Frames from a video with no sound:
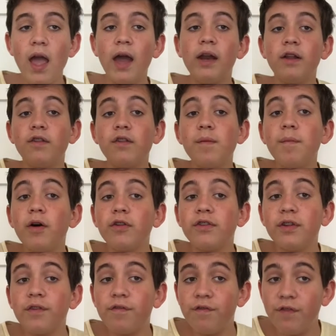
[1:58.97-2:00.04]
and it's the most
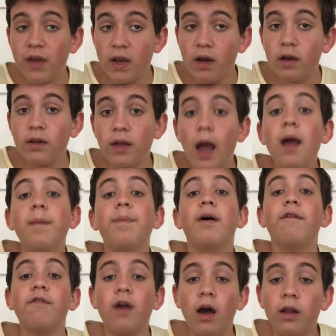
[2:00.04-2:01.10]
severe type
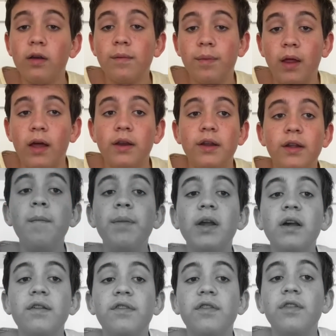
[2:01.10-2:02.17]
of color blindness
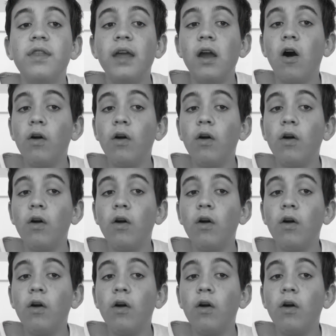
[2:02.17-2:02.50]
because they